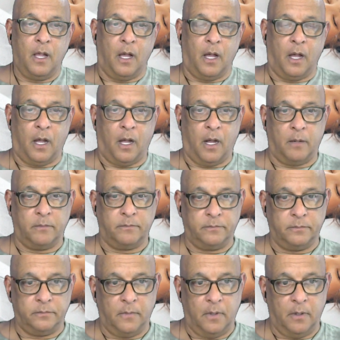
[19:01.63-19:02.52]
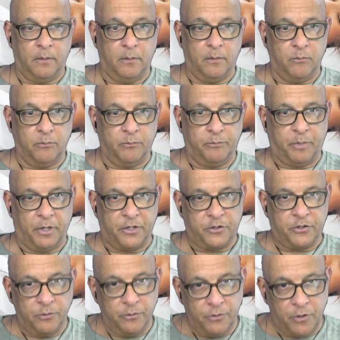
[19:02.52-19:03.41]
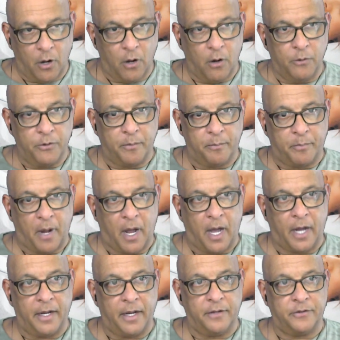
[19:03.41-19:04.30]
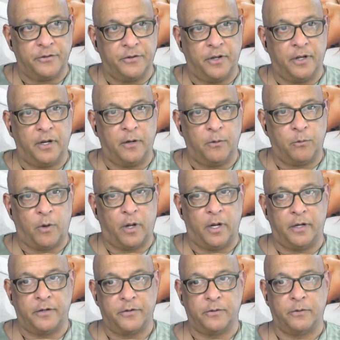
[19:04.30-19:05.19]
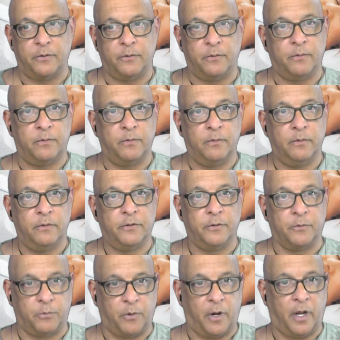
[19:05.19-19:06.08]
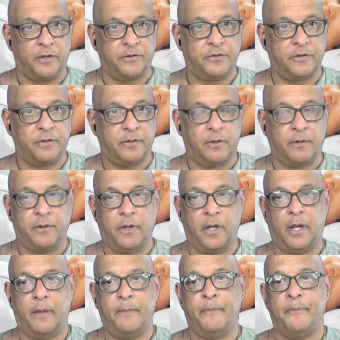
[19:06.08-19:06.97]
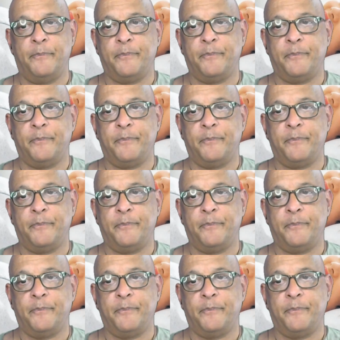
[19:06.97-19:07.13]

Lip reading: But the body is getting ready to rest. Okay.